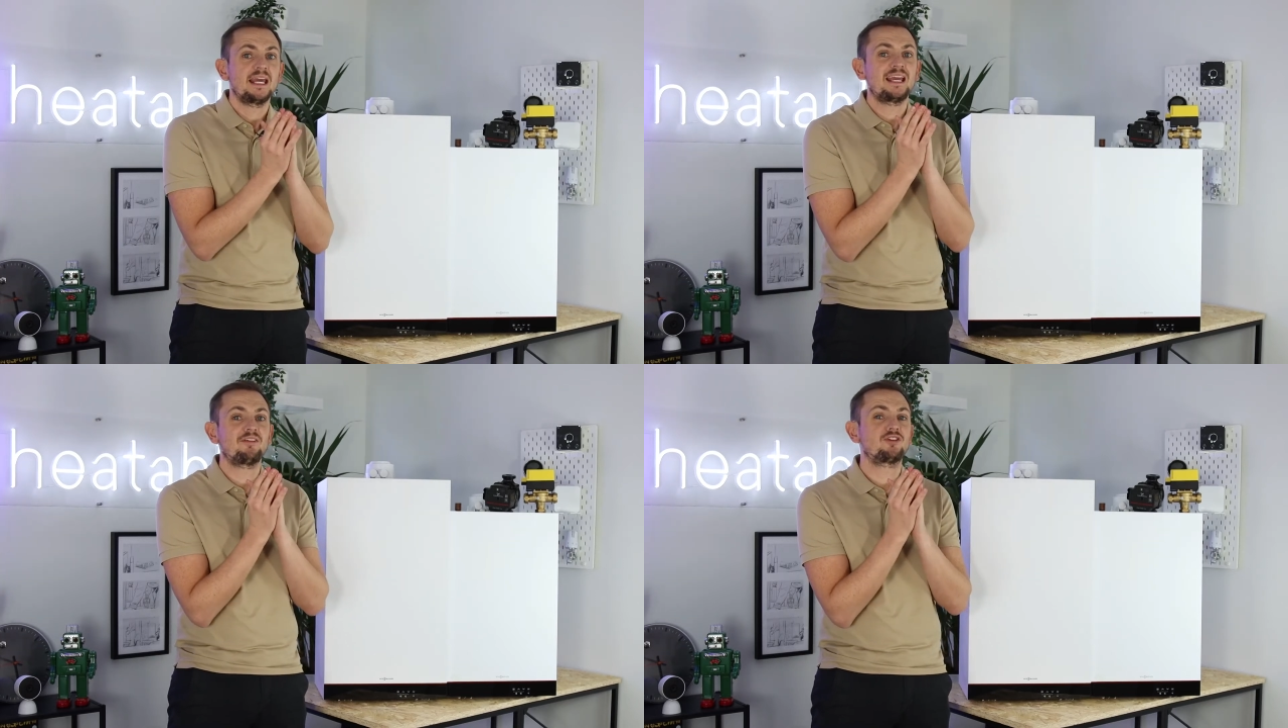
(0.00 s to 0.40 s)

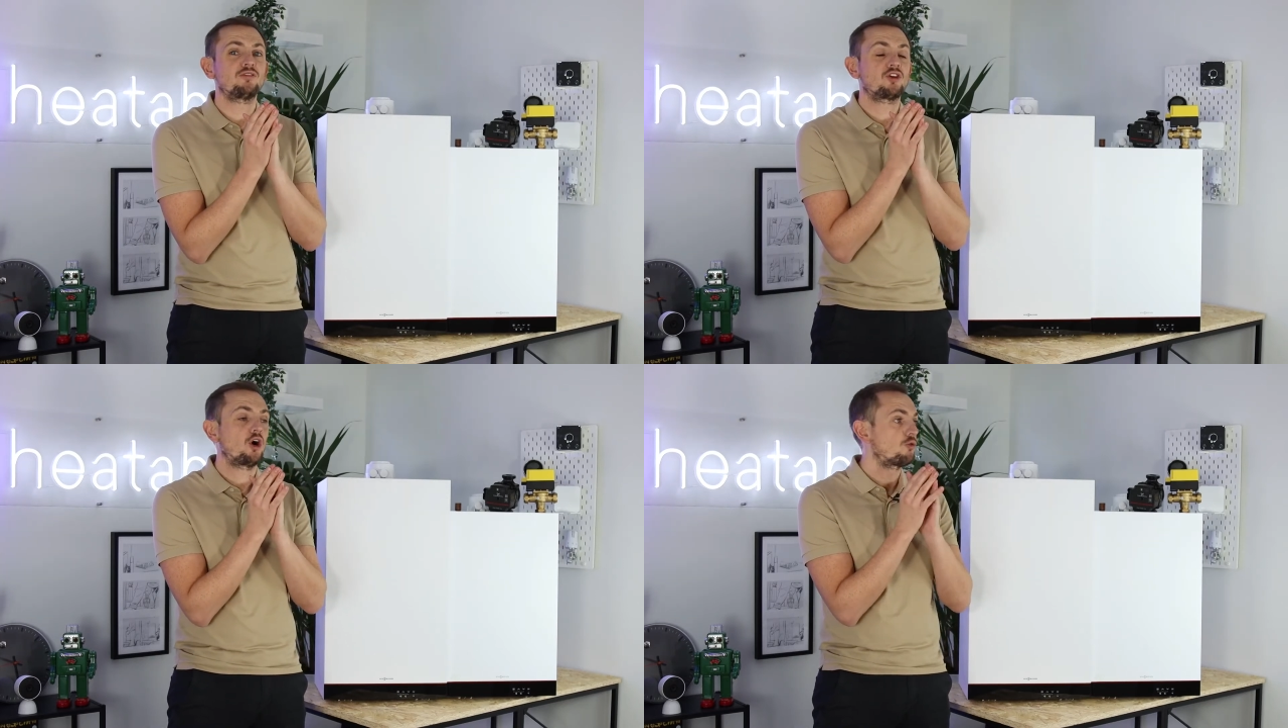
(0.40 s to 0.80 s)
If
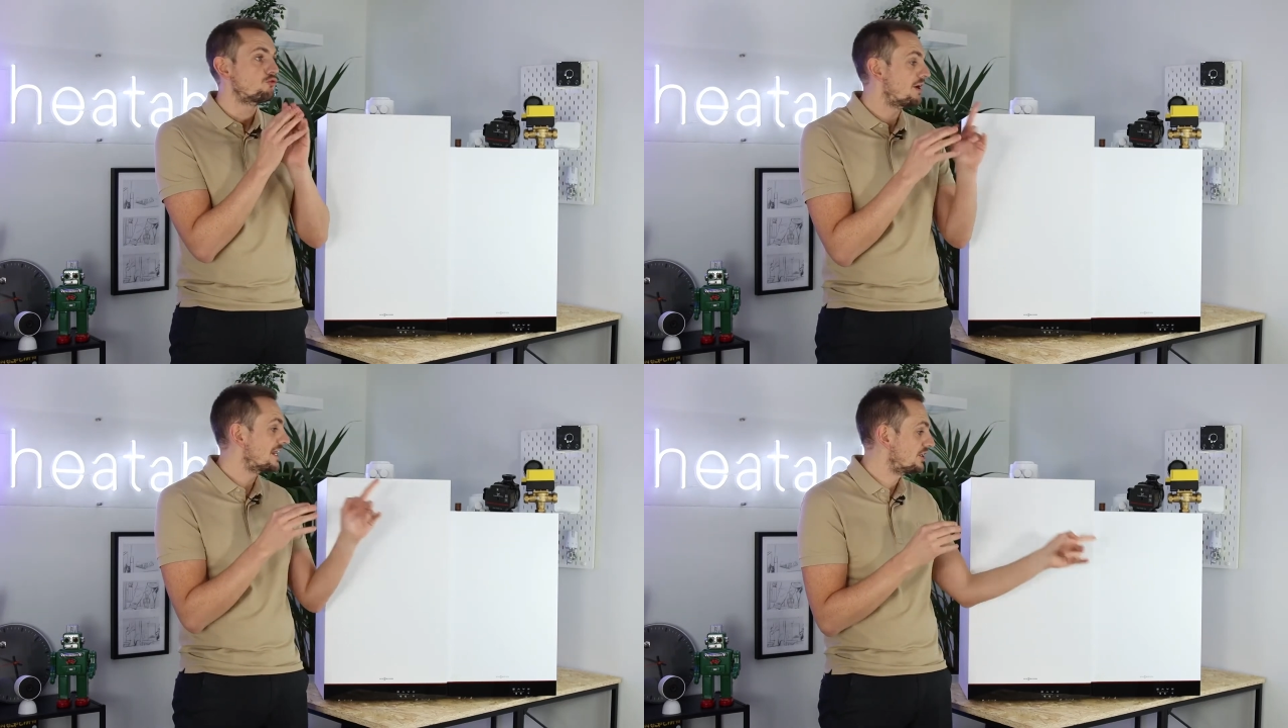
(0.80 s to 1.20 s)
you've got
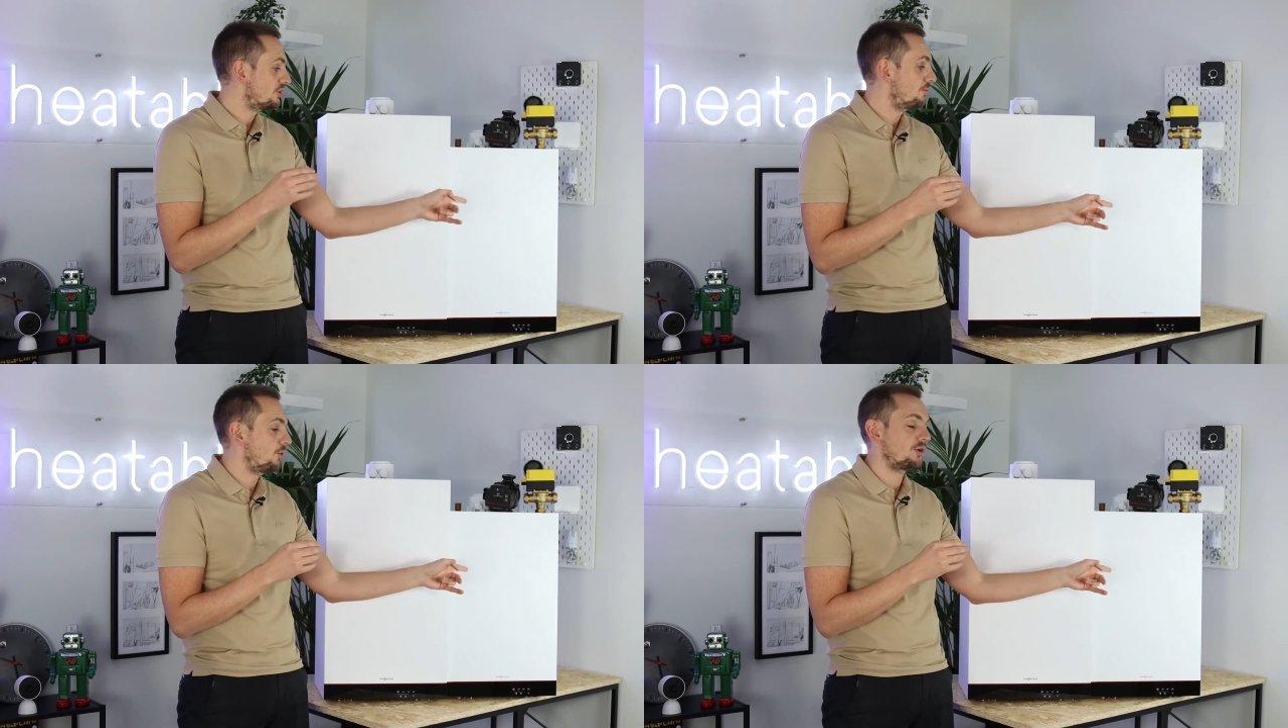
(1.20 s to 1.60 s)
a
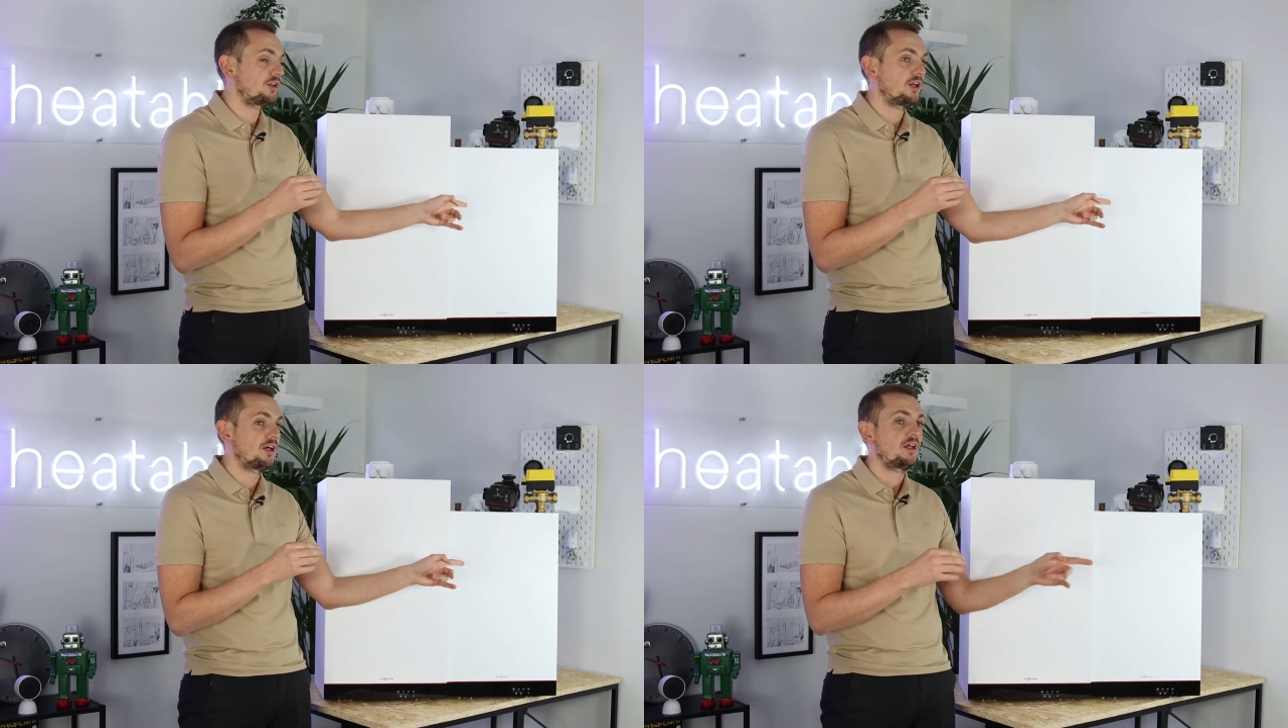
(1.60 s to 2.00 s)
regular
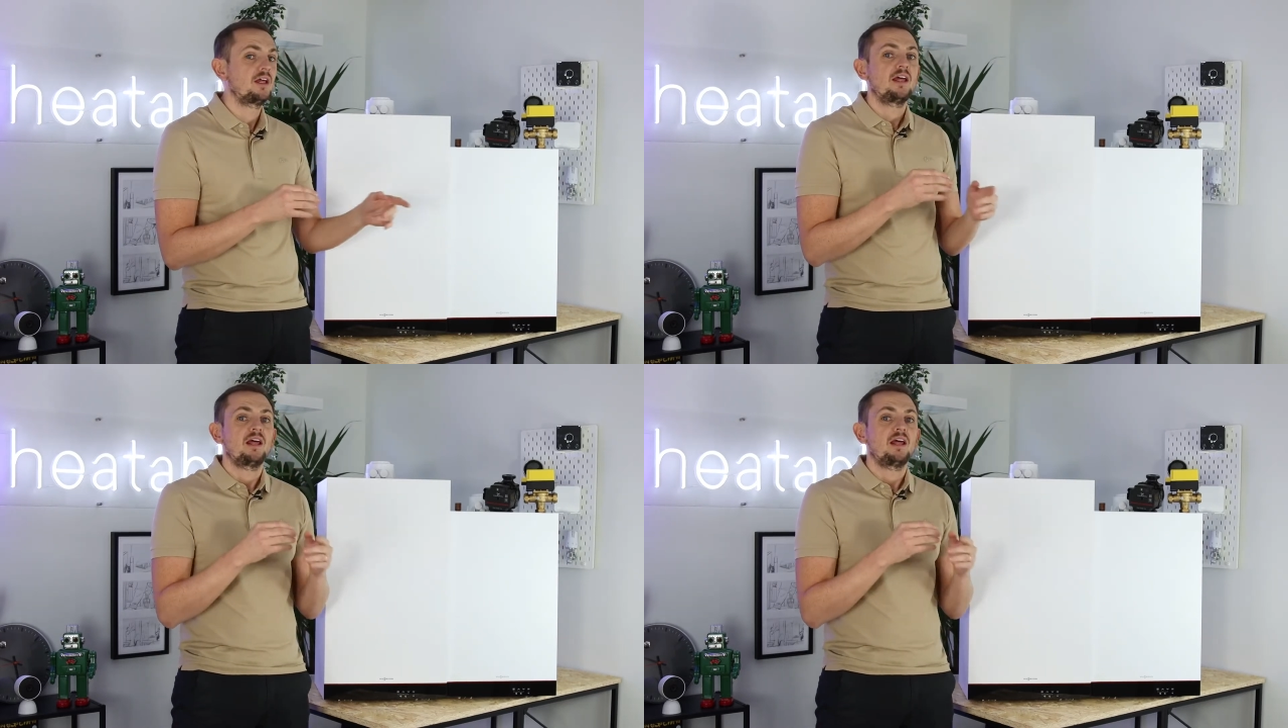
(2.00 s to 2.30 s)
boiler,